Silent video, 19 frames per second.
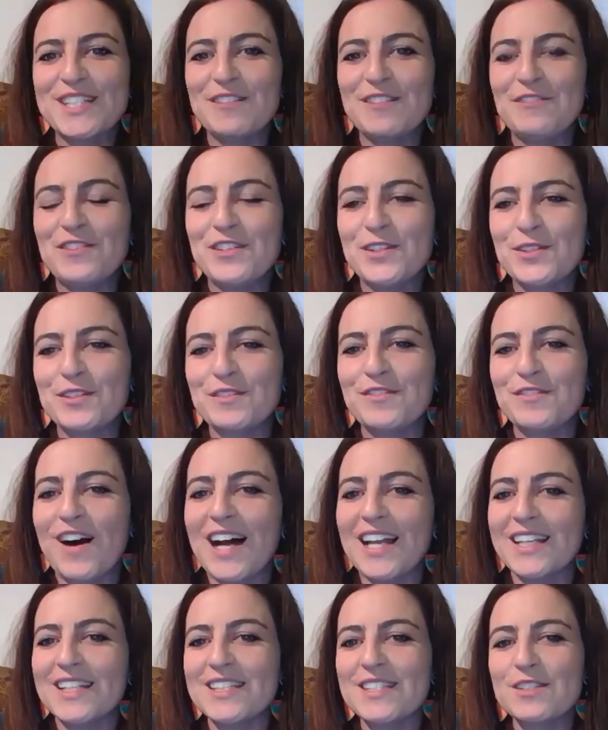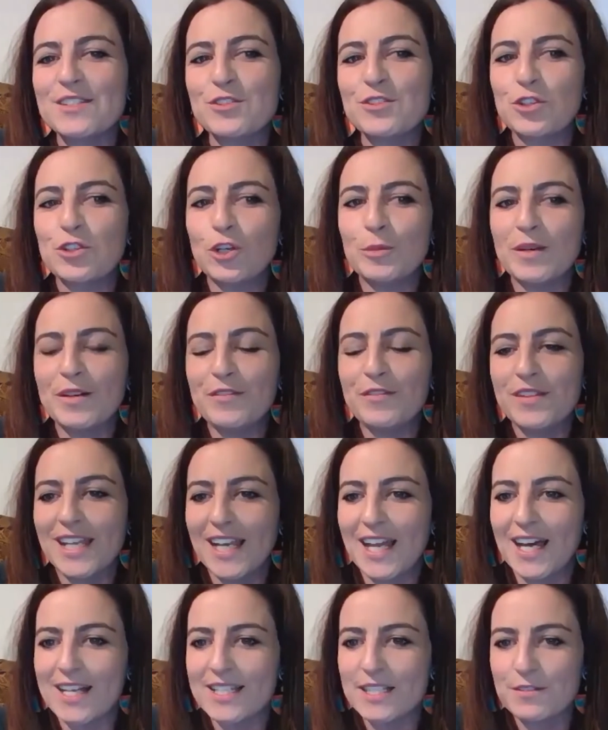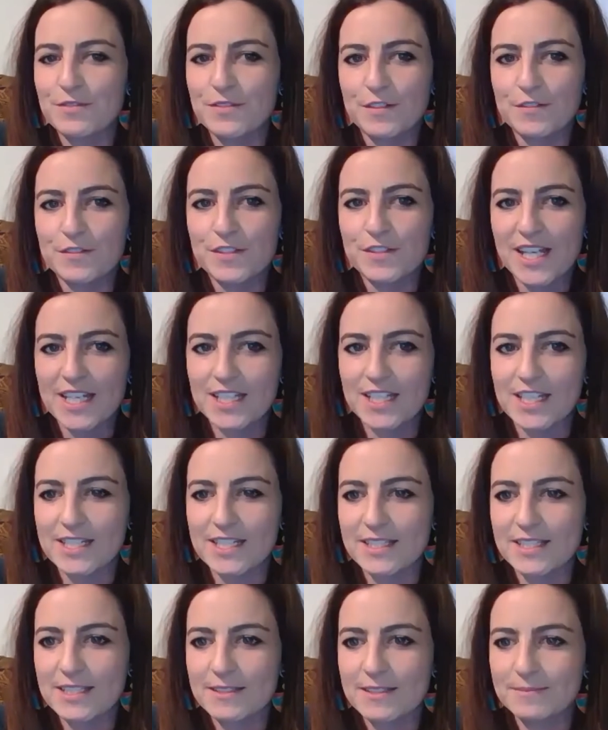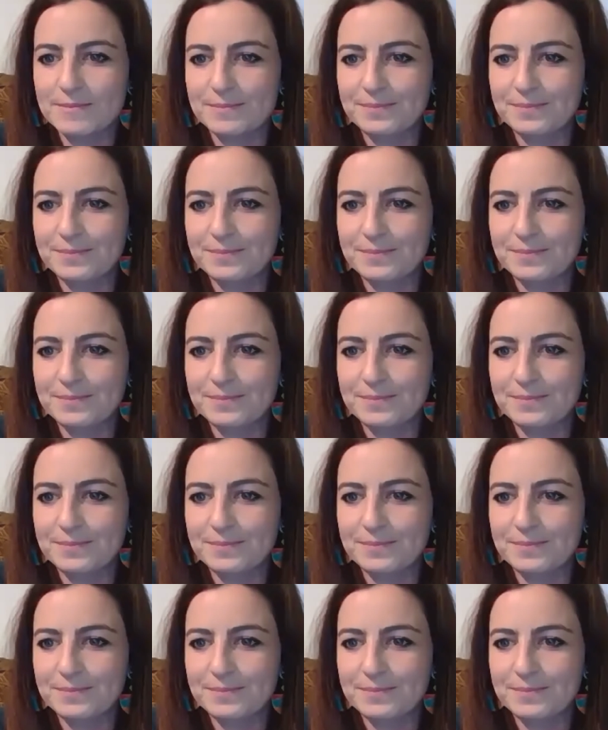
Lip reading: the field of violence and trauma for the last 15 years.